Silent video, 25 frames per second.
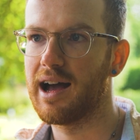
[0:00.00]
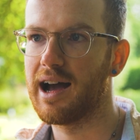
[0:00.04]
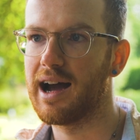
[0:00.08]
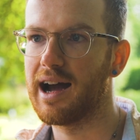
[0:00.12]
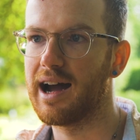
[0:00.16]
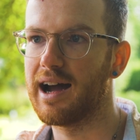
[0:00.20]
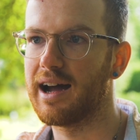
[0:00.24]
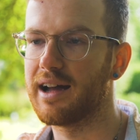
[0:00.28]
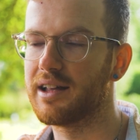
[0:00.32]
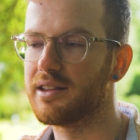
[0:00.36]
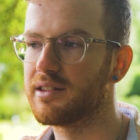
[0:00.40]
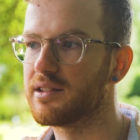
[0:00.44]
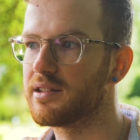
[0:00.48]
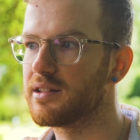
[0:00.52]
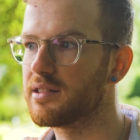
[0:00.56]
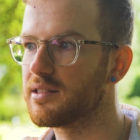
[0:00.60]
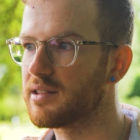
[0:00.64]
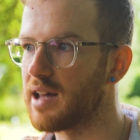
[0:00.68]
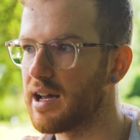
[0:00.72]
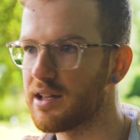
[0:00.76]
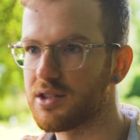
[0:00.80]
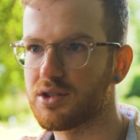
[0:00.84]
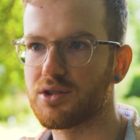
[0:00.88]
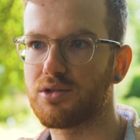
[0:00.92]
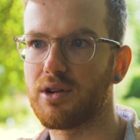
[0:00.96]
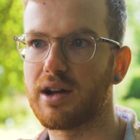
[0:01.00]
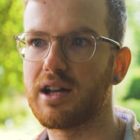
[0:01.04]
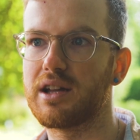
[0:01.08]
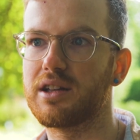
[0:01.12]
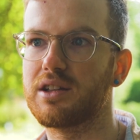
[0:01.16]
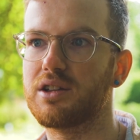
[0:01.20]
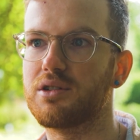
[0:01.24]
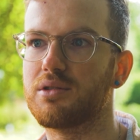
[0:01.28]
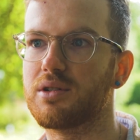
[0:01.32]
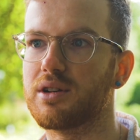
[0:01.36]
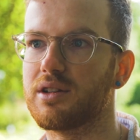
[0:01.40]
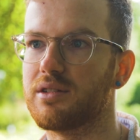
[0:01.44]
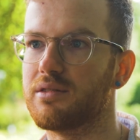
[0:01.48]
And that's great,
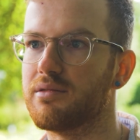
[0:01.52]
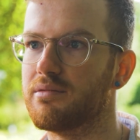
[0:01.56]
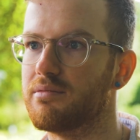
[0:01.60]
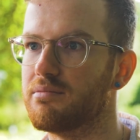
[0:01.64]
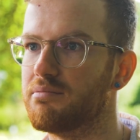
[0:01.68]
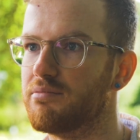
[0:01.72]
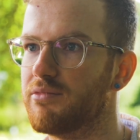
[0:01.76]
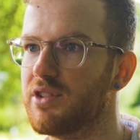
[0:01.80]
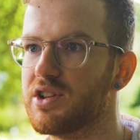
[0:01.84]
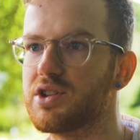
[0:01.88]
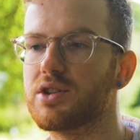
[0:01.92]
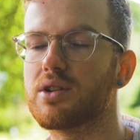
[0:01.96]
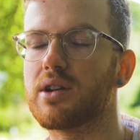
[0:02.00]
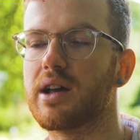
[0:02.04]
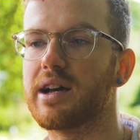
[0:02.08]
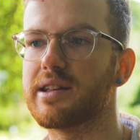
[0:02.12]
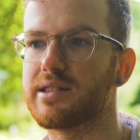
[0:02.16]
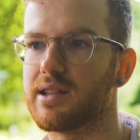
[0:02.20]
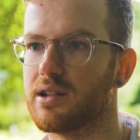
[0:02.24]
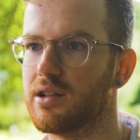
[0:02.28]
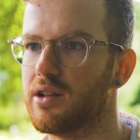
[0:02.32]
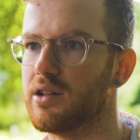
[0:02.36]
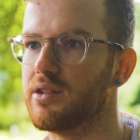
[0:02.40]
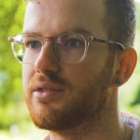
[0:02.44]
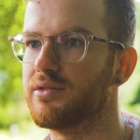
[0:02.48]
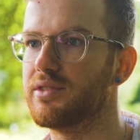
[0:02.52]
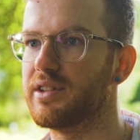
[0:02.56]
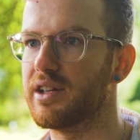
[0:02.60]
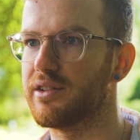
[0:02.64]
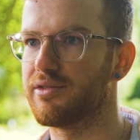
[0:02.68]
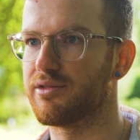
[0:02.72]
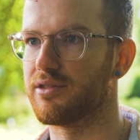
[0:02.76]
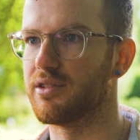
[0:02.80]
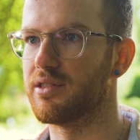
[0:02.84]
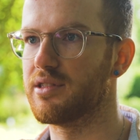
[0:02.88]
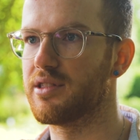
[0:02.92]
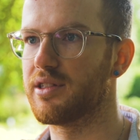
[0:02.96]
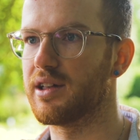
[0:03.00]
you can visualize a lot of
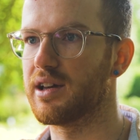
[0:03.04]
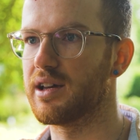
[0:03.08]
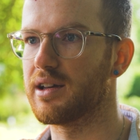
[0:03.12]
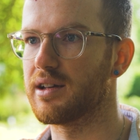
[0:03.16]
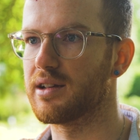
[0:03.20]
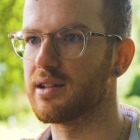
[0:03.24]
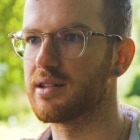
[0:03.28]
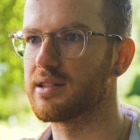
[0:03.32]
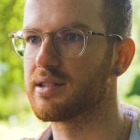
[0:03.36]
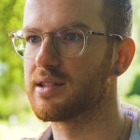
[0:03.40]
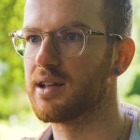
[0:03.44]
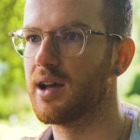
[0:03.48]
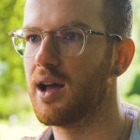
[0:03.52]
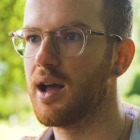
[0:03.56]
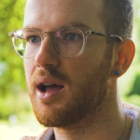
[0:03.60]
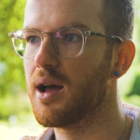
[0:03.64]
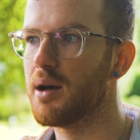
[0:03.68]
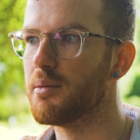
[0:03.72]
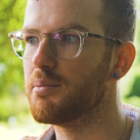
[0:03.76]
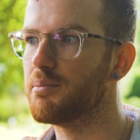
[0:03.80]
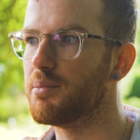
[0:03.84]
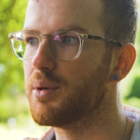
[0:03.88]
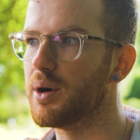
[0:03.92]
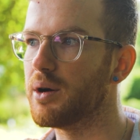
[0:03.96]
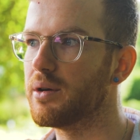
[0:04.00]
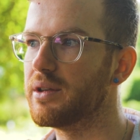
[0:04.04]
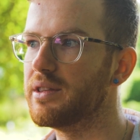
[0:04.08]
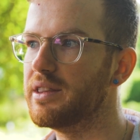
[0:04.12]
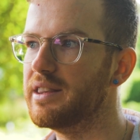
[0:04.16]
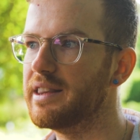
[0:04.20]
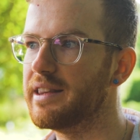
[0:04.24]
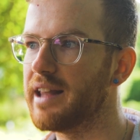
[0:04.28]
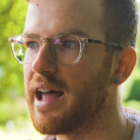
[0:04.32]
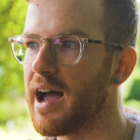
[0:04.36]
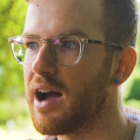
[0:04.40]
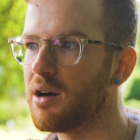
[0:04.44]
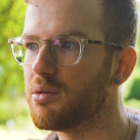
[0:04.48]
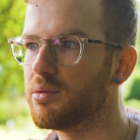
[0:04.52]
different things. But
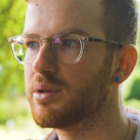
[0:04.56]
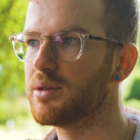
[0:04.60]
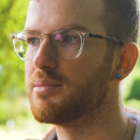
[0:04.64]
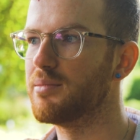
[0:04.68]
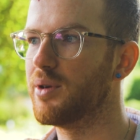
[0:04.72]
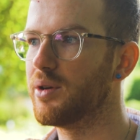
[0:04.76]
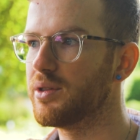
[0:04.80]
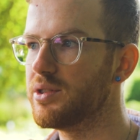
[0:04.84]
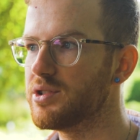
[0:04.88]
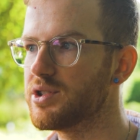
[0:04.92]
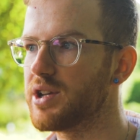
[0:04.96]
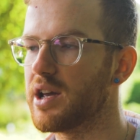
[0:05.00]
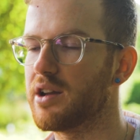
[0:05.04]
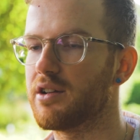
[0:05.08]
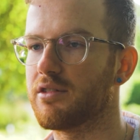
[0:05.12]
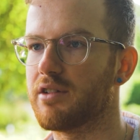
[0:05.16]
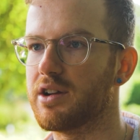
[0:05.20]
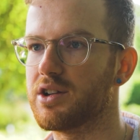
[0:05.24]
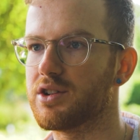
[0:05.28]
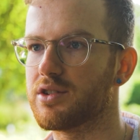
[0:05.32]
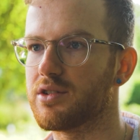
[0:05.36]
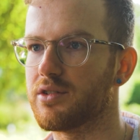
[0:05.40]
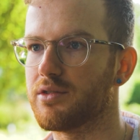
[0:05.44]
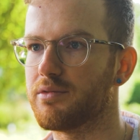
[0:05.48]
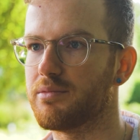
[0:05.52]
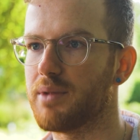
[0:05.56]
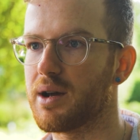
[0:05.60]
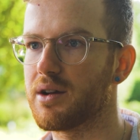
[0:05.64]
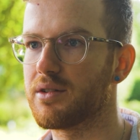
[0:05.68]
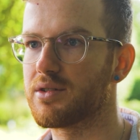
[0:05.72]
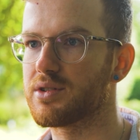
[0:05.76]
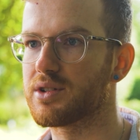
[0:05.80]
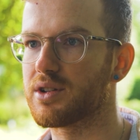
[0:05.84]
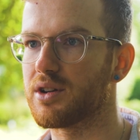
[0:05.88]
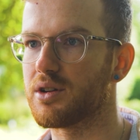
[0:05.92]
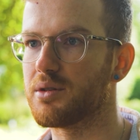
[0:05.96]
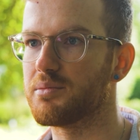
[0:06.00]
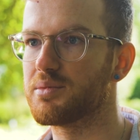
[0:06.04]
now with the modern generation of
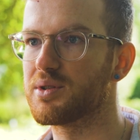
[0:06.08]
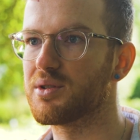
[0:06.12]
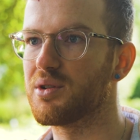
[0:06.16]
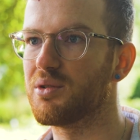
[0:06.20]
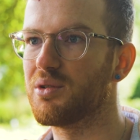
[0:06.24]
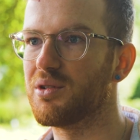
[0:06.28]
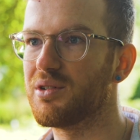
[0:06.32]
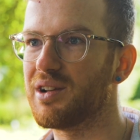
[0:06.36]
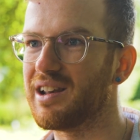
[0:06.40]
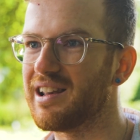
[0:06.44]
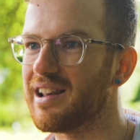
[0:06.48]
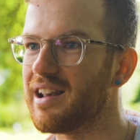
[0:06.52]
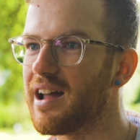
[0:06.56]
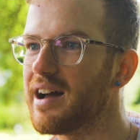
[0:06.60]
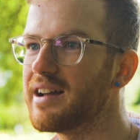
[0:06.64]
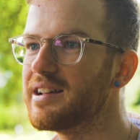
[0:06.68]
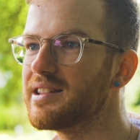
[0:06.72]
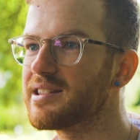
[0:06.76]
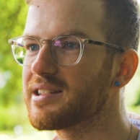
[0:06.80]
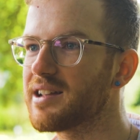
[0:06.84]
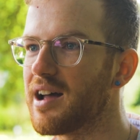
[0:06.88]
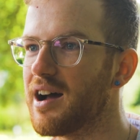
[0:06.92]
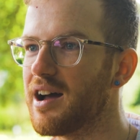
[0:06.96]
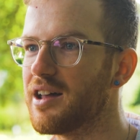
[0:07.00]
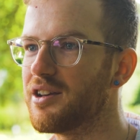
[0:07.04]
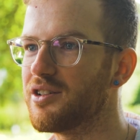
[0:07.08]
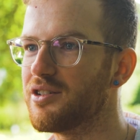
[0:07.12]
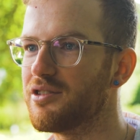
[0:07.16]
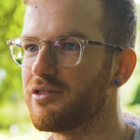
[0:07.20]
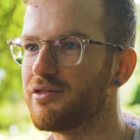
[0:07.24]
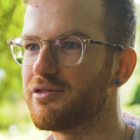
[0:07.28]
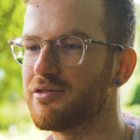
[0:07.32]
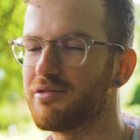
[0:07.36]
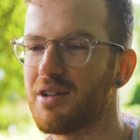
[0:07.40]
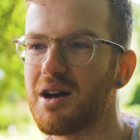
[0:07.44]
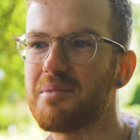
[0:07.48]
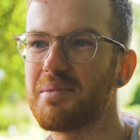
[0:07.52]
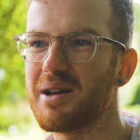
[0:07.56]
microscopes, light's kind
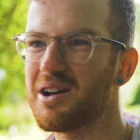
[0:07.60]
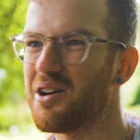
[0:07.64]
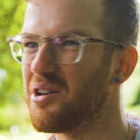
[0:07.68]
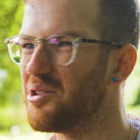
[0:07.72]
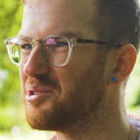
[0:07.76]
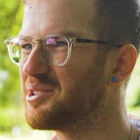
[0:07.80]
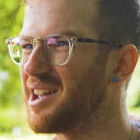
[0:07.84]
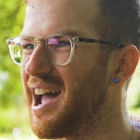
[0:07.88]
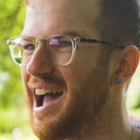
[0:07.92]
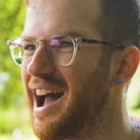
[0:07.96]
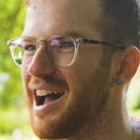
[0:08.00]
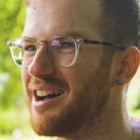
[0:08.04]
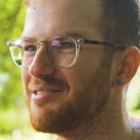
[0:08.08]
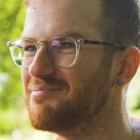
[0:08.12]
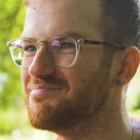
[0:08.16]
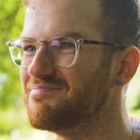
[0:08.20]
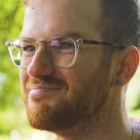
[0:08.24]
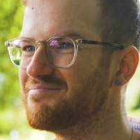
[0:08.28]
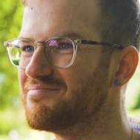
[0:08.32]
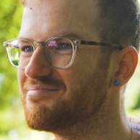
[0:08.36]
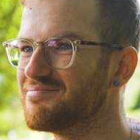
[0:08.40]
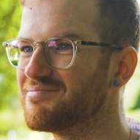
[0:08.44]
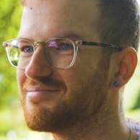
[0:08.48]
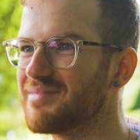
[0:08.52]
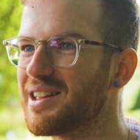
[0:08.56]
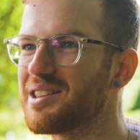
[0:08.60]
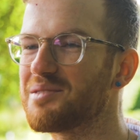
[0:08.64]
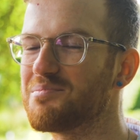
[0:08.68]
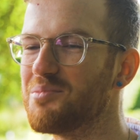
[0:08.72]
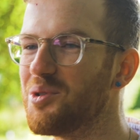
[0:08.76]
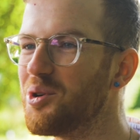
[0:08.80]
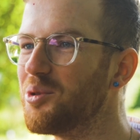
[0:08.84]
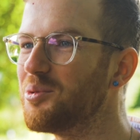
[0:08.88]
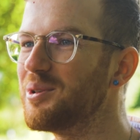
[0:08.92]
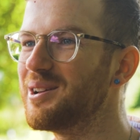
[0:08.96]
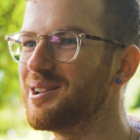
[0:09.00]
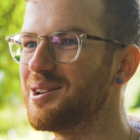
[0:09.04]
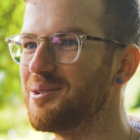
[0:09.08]
of a bit old hat. There's
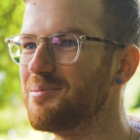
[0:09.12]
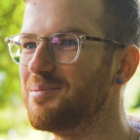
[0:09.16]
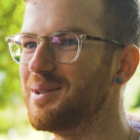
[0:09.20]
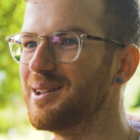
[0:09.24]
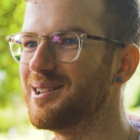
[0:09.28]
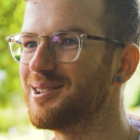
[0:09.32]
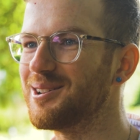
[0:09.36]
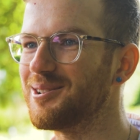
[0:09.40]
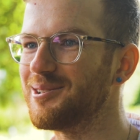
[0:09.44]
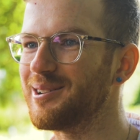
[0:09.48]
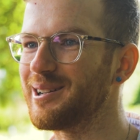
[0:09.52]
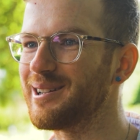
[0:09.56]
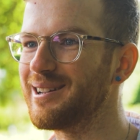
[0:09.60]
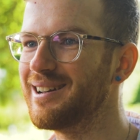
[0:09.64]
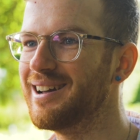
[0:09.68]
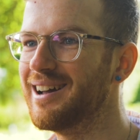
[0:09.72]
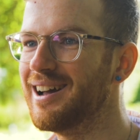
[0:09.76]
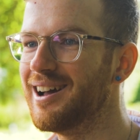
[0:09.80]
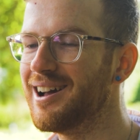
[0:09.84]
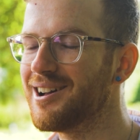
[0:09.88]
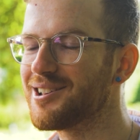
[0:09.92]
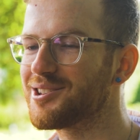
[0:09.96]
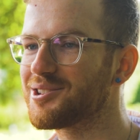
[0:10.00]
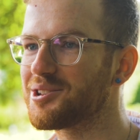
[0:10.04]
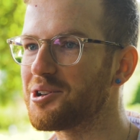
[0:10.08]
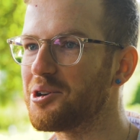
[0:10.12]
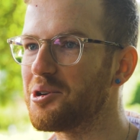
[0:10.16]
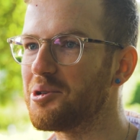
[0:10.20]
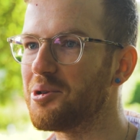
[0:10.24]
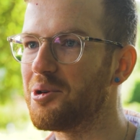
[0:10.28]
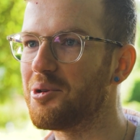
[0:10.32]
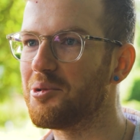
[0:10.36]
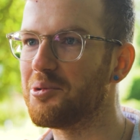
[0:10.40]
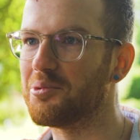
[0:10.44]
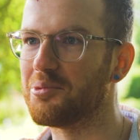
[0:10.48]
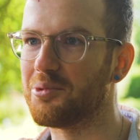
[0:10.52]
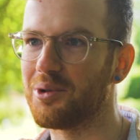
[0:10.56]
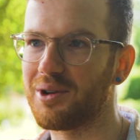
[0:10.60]
more we could be doing. So
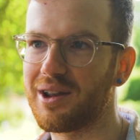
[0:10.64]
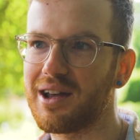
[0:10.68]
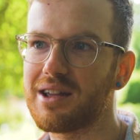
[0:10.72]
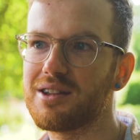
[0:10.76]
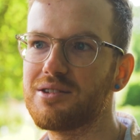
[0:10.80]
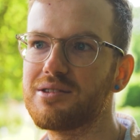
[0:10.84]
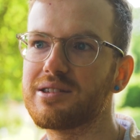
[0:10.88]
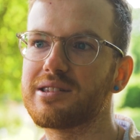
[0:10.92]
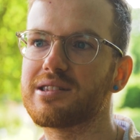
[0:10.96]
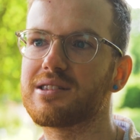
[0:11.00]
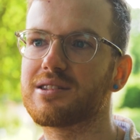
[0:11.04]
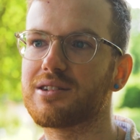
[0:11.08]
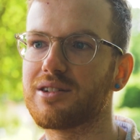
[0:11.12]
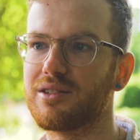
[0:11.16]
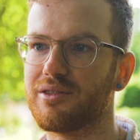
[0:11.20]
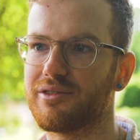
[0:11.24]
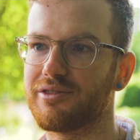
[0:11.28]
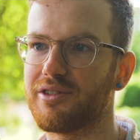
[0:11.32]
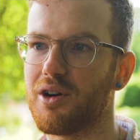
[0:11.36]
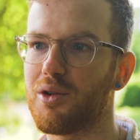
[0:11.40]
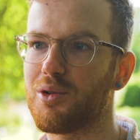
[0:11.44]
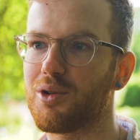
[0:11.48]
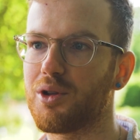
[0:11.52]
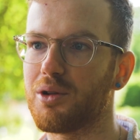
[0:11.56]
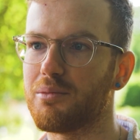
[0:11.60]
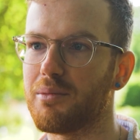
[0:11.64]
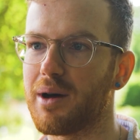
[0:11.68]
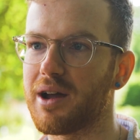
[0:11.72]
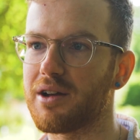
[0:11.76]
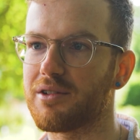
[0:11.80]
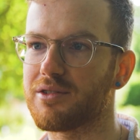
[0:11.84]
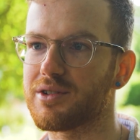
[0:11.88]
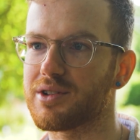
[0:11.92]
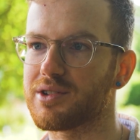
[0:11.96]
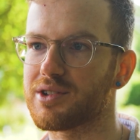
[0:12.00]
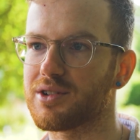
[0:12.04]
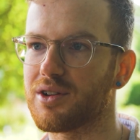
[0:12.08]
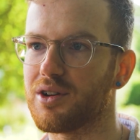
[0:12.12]
what I use is a confocal
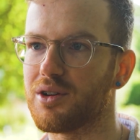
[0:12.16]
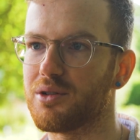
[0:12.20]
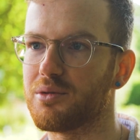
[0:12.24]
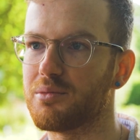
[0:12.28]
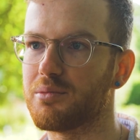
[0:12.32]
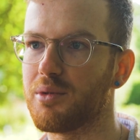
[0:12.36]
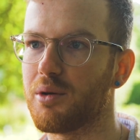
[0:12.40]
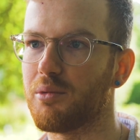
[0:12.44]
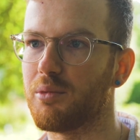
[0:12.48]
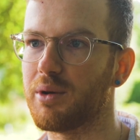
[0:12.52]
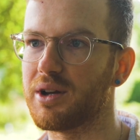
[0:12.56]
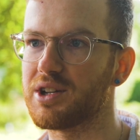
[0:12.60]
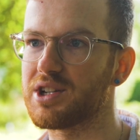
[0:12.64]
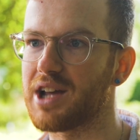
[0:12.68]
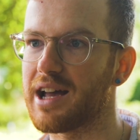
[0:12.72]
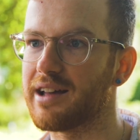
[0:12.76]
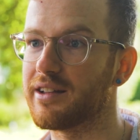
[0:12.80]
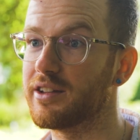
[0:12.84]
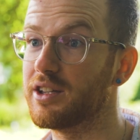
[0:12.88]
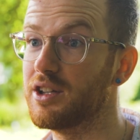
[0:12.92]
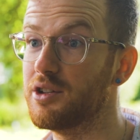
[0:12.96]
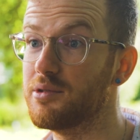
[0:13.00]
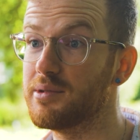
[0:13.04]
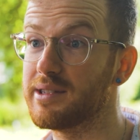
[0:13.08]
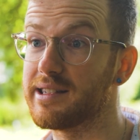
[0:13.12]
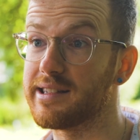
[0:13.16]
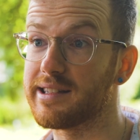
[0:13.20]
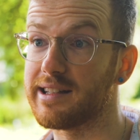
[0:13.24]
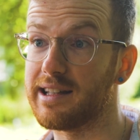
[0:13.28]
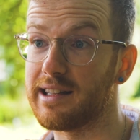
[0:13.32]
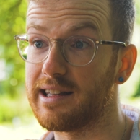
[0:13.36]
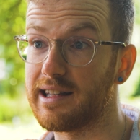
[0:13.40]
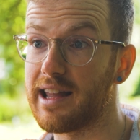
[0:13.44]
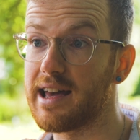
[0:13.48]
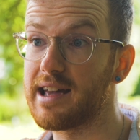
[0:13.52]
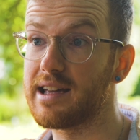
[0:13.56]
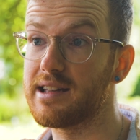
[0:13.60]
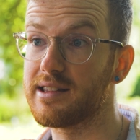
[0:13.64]
microscope, which uses
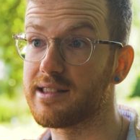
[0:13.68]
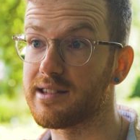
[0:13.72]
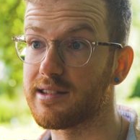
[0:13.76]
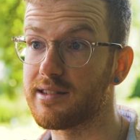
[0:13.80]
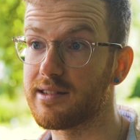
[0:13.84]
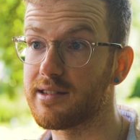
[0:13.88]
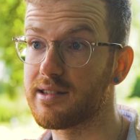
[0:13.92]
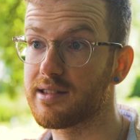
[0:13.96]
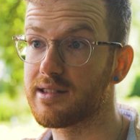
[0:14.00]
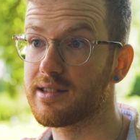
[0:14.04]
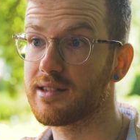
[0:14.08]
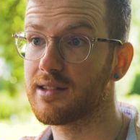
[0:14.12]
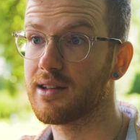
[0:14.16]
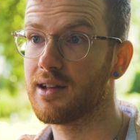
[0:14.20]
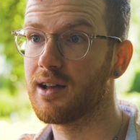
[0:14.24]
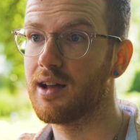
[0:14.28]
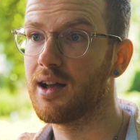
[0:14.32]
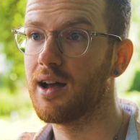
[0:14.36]
lasers